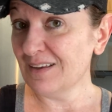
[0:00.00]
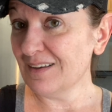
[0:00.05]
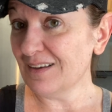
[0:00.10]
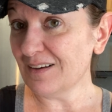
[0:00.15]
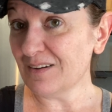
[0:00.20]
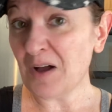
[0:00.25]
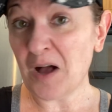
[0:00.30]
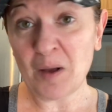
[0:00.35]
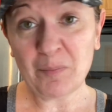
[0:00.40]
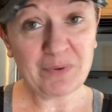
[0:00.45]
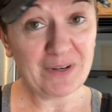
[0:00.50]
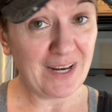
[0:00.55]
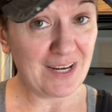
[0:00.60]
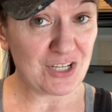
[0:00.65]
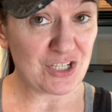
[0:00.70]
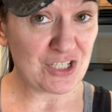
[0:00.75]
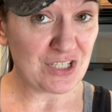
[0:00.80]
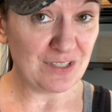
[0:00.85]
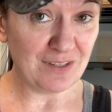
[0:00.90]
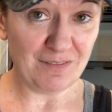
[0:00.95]

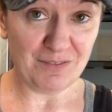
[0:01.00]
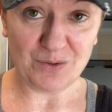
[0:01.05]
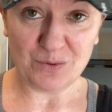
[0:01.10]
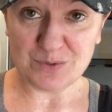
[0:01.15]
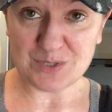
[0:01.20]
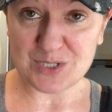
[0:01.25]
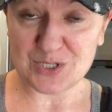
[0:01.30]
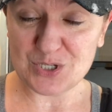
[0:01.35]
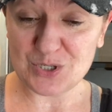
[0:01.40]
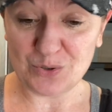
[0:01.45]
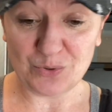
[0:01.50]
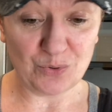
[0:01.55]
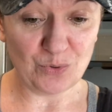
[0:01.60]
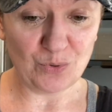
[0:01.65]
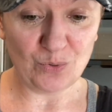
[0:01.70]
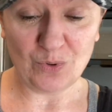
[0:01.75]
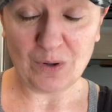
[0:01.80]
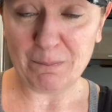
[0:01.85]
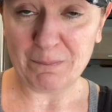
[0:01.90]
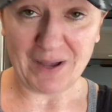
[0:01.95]
combination of those
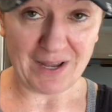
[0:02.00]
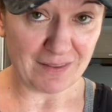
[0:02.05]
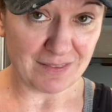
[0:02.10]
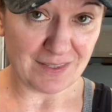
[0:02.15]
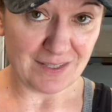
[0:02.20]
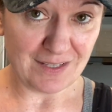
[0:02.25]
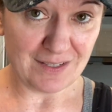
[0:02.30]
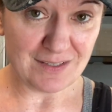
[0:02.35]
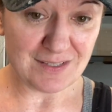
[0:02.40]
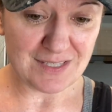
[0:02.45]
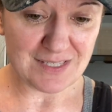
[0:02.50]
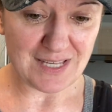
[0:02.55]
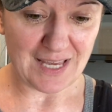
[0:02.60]
two methods,